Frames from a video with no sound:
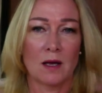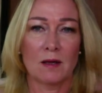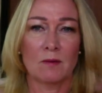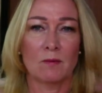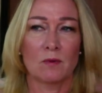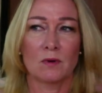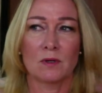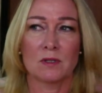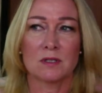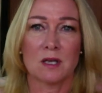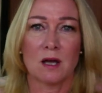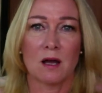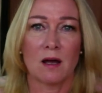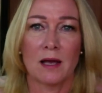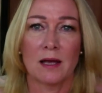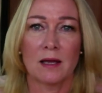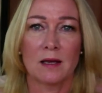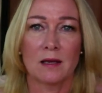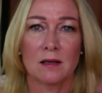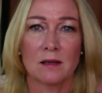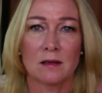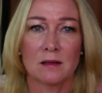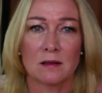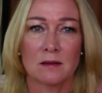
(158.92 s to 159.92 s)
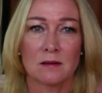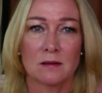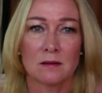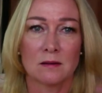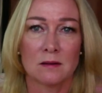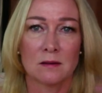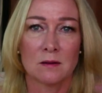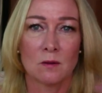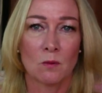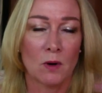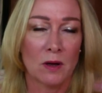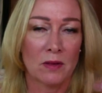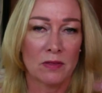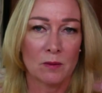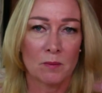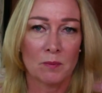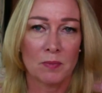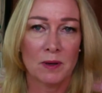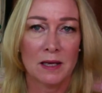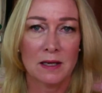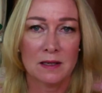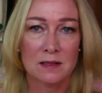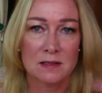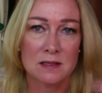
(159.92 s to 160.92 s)
was I the one that
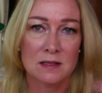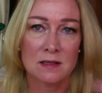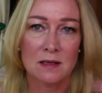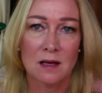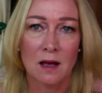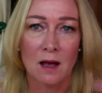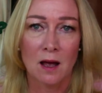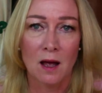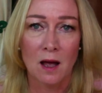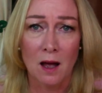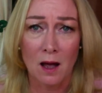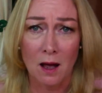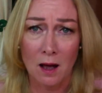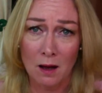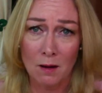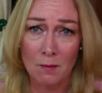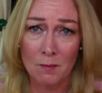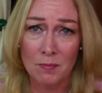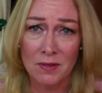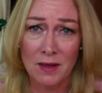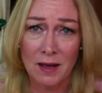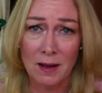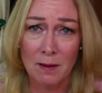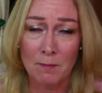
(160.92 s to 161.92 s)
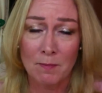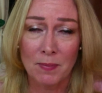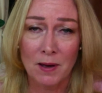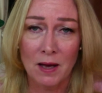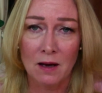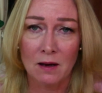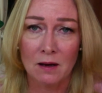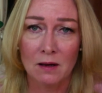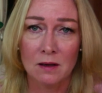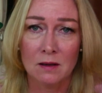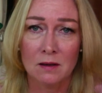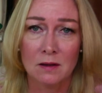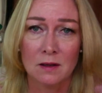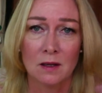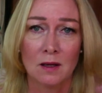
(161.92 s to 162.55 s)
picked up that bug?